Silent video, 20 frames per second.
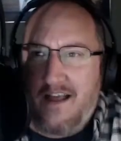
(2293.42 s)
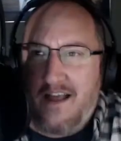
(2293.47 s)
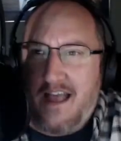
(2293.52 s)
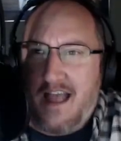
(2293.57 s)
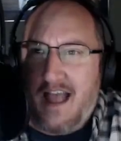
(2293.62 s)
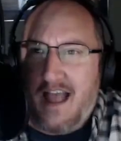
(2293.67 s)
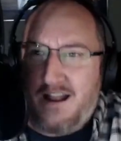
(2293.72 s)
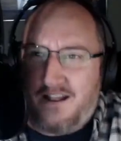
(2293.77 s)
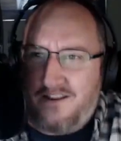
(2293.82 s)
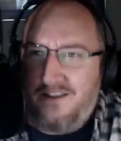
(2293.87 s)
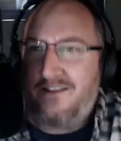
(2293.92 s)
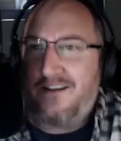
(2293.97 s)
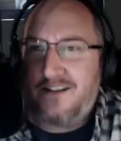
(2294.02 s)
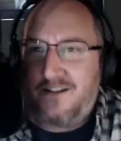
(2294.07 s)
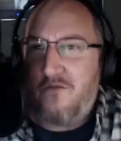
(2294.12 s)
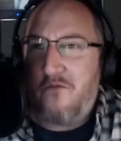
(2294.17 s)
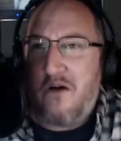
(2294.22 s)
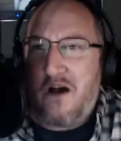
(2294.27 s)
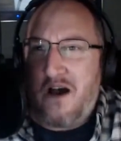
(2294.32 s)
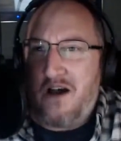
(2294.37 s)
it took
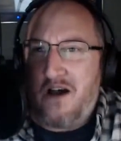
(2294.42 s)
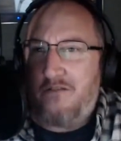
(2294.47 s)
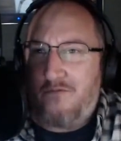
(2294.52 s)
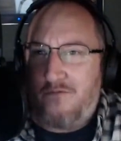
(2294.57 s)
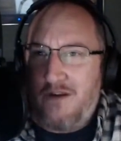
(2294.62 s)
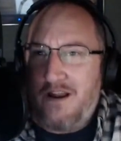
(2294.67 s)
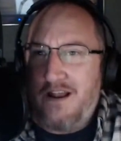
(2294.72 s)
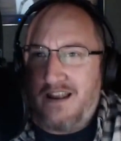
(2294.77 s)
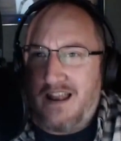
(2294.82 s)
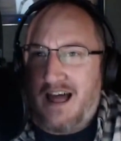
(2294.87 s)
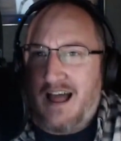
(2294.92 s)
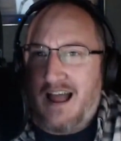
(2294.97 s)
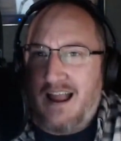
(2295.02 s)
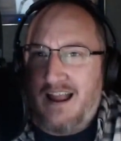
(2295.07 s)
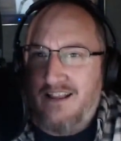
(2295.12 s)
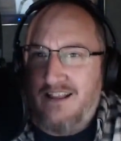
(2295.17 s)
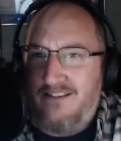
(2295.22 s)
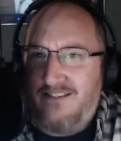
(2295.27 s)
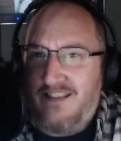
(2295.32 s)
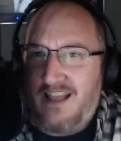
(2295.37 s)
us a while to
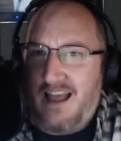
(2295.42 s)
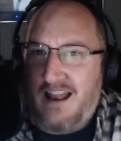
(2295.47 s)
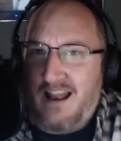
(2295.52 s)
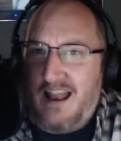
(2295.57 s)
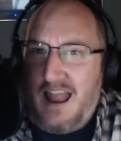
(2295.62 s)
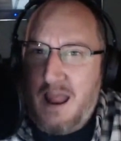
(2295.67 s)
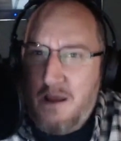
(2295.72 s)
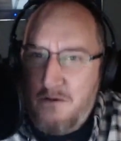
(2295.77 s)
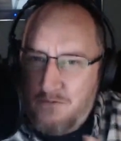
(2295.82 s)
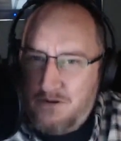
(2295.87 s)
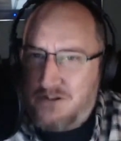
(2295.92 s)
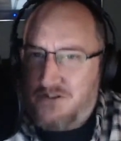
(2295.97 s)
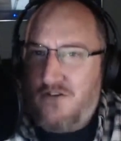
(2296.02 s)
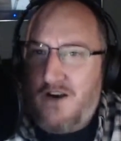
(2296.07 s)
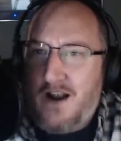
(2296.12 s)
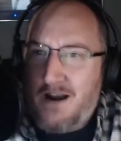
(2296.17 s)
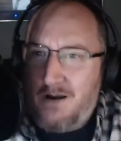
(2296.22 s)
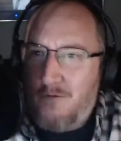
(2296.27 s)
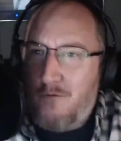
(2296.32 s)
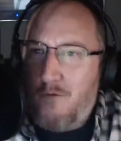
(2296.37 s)
realize that it was
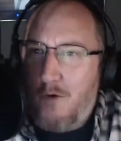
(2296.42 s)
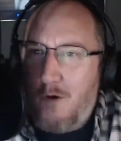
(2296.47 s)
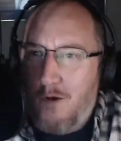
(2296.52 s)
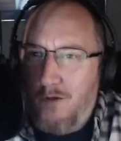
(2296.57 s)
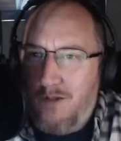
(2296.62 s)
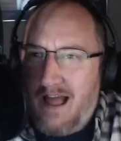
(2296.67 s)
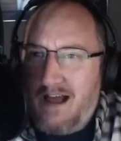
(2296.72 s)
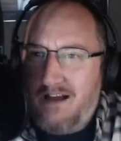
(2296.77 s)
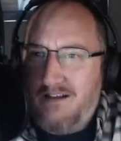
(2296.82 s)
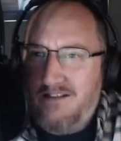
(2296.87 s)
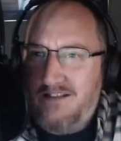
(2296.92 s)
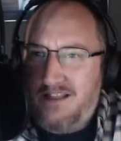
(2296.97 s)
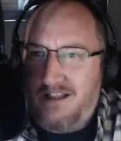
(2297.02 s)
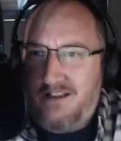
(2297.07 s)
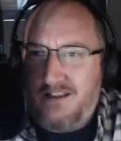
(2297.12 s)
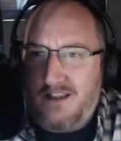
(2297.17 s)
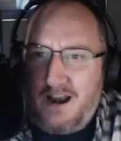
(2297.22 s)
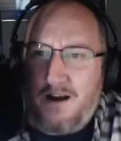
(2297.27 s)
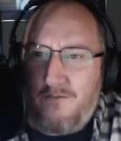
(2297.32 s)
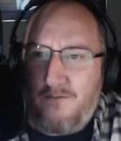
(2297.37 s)
trying to roll out the
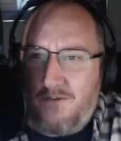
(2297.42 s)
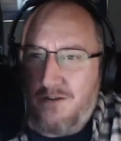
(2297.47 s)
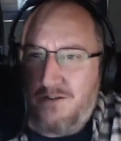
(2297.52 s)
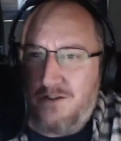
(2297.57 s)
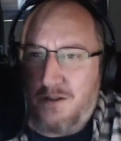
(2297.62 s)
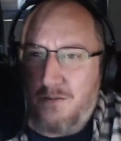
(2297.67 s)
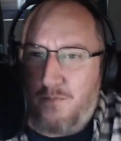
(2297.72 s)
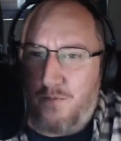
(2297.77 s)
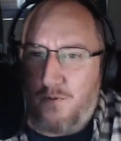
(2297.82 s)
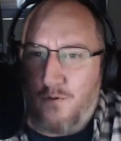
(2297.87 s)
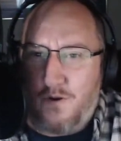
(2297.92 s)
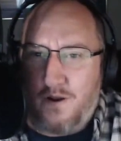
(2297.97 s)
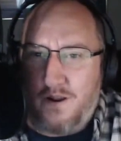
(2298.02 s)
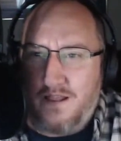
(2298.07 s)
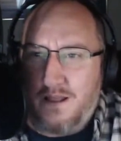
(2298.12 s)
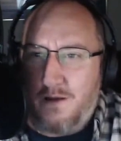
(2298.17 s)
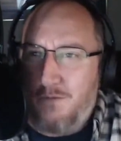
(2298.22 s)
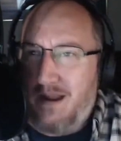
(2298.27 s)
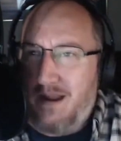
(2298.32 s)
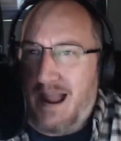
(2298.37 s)
Laravel deploy
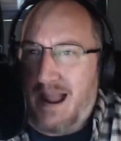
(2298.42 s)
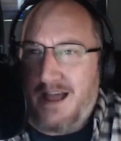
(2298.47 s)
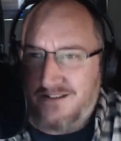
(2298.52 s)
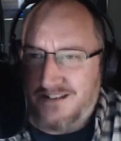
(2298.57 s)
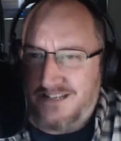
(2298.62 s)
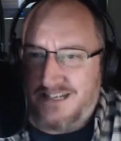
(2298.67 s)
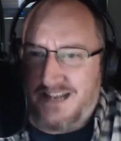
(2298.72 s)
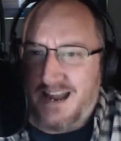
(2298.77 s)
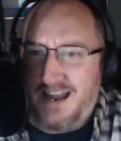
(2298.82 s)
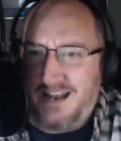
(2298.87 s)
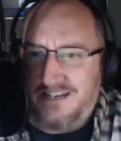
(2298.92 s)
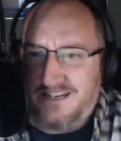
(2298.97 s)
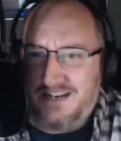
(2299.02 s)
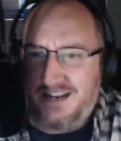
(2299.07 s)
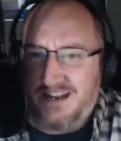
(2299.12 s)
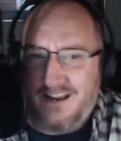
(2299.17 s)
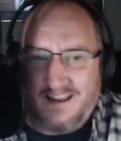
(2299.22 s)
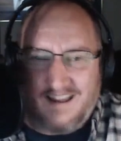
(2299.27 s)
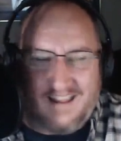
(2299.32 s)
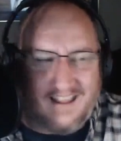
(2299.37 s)
that we had on
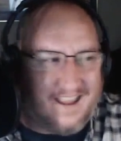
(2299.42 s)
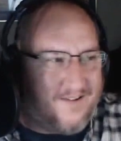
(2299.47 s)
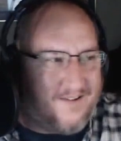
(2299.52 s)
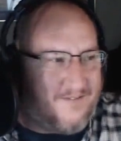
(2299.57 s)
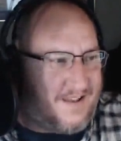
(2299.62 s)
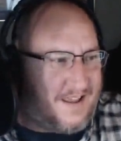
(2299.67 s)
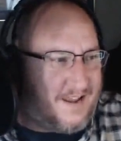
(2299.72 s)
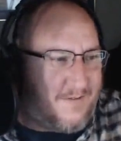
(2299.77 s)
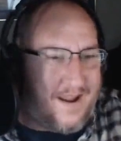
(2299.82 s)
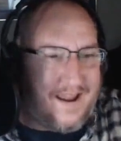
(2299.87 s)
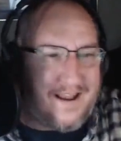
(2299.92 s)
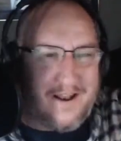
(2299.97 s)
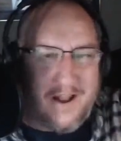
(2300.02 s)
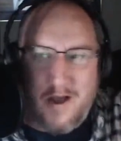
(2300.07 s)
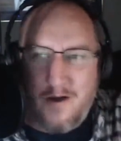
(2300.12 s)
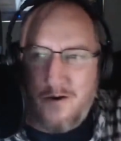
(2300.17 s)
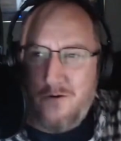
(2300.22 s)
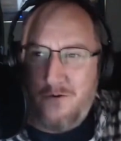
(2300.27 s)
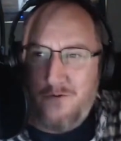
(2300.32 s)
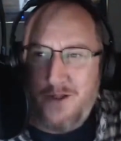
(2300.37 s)
staging. And we're like, wait,
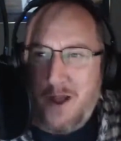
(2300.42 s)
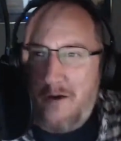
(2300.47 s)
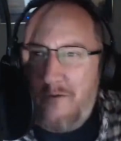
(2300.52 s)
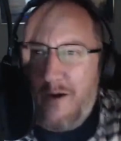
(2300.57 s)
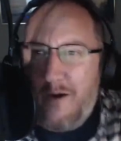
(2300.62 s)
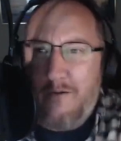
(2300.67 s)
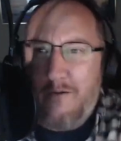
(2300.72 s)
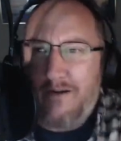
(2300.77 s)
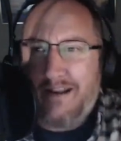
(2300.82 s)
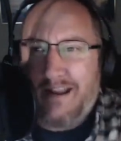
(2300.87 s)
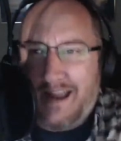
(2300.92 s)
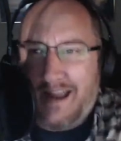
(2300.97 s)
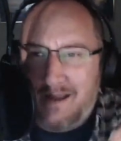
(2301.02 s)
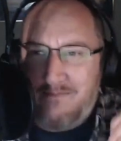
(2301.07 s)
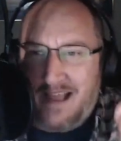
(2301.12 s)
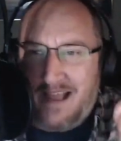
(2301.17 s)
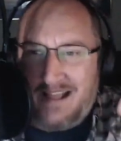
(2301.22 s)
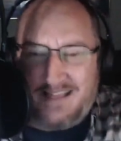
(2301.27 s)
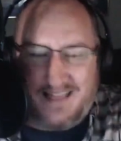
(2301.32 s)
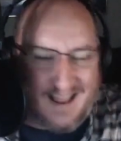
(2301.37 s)
no, I want to keep
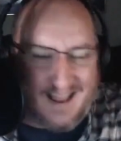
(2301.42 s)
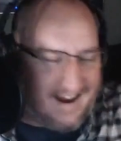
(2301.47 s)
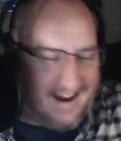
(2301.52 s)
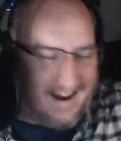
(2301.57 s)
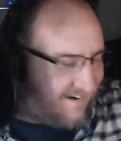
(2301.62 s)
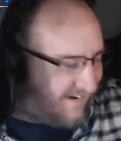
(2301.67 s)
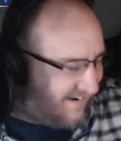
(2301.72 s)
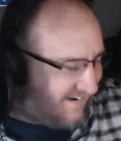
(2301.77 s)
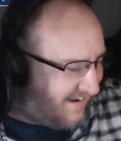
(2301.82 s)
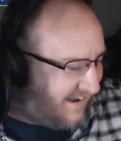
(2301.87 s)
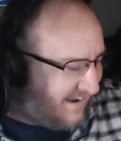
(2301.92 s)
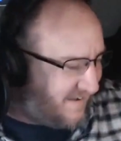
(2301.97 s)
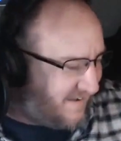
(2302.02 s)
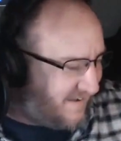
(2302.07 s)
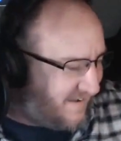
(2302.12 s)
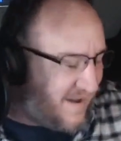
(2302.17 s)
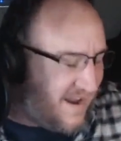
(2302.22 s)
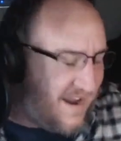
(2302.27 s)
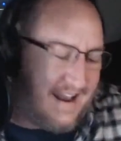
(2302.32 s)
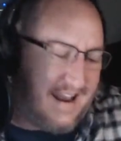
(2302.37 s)
that there. And
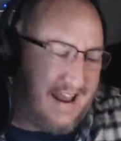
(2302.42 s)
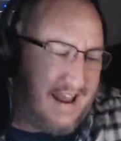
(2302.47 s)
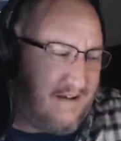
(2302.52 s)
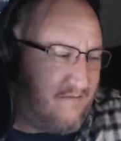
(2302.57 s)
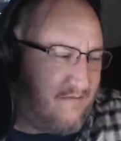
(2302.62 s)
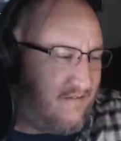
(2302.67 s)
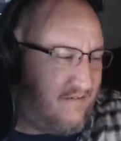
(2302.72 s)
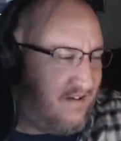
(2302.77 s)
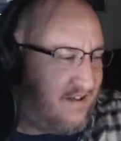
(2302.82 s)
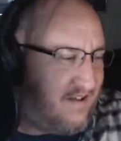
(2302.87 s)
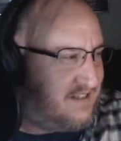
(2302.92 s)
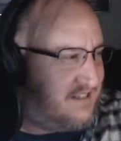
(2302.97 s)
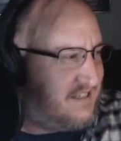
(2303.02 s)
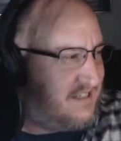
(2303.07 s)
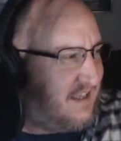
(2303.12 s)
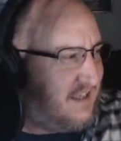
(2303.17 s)
man, it was